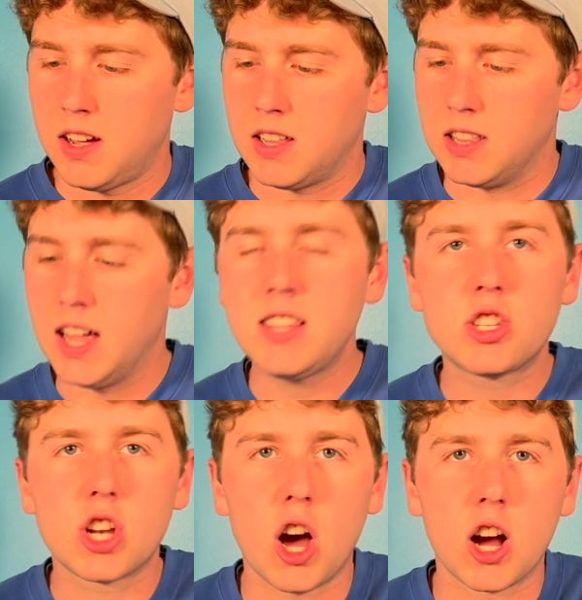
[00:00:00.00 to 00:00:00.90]
let's
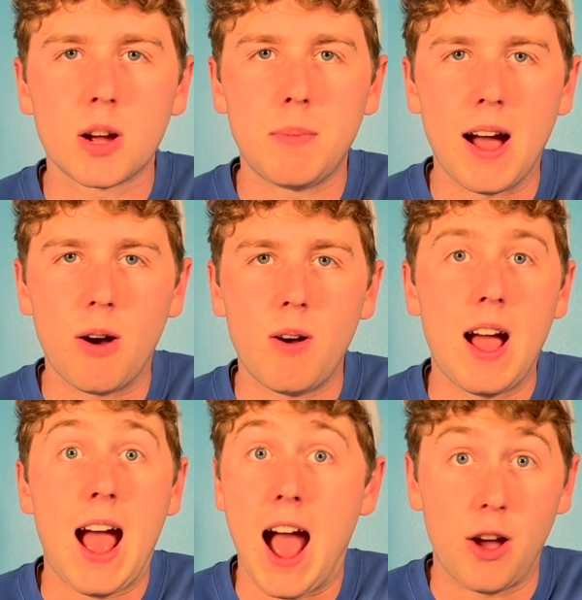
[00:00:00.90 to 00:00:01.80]
talk
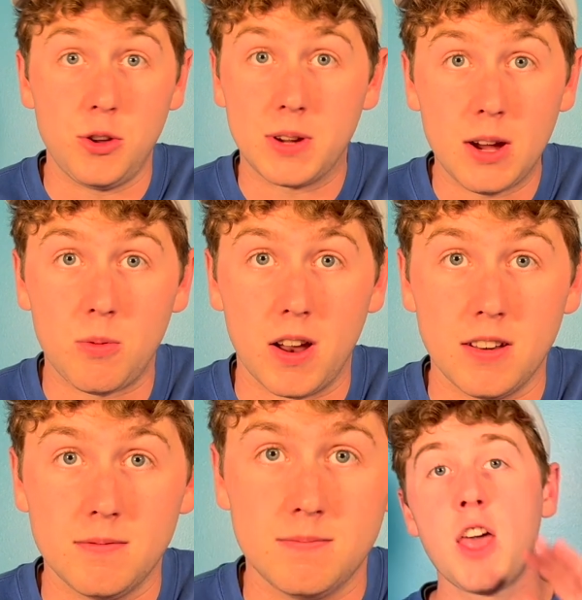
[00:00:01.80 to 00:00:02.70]
about how you get one.
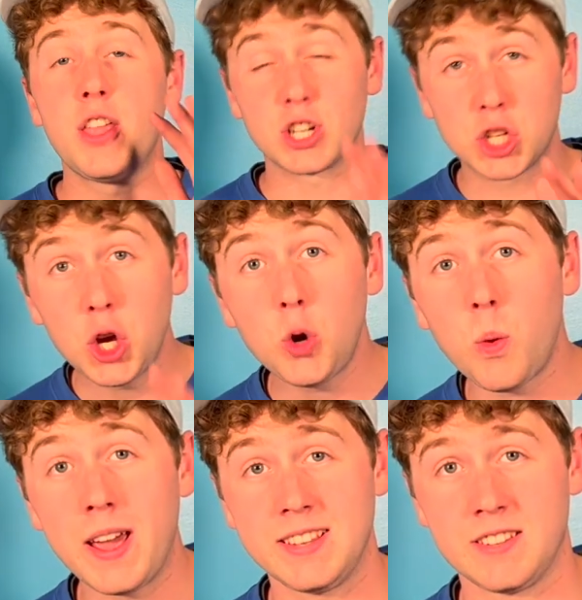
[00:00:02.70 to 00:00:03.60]
There's 2
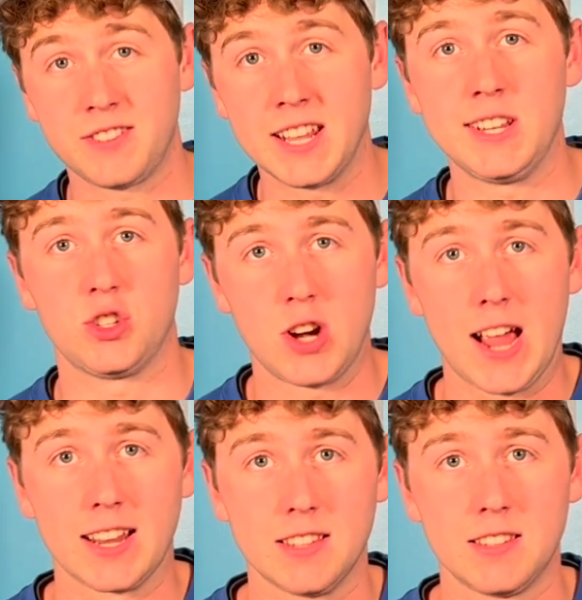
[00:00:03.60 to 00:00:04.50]
ways of getting
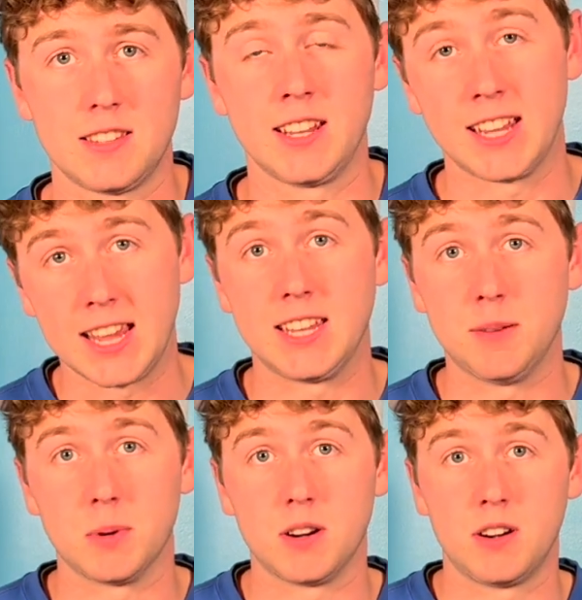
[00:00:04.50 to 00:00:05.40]
dragons in
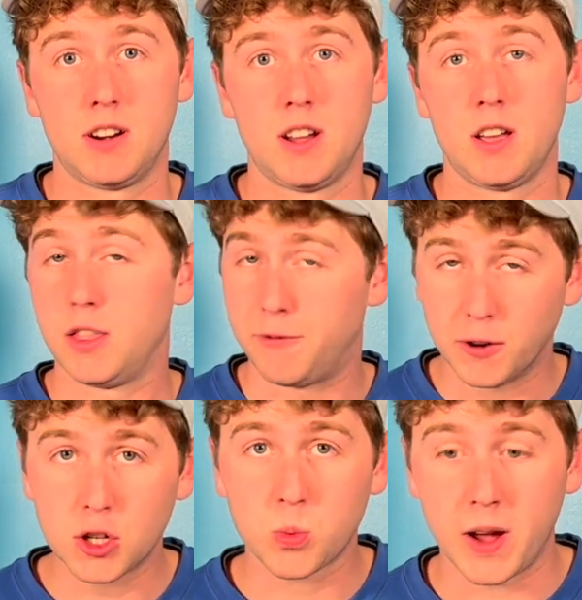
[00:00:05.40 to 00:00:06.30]
Gatekeeper. The
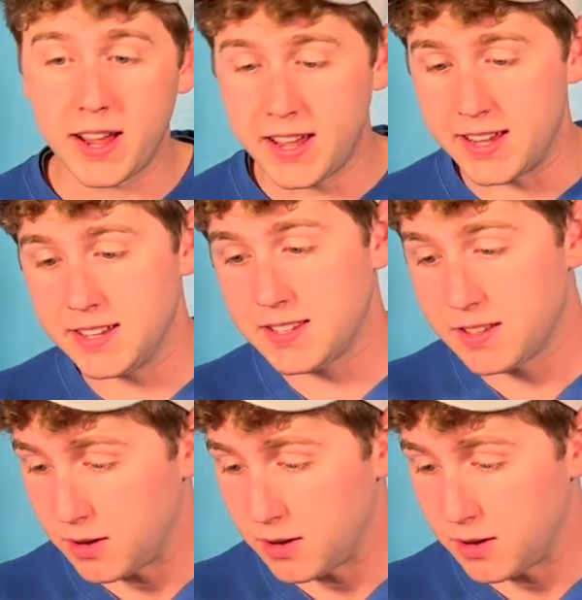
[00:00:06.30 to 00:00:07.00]
first way is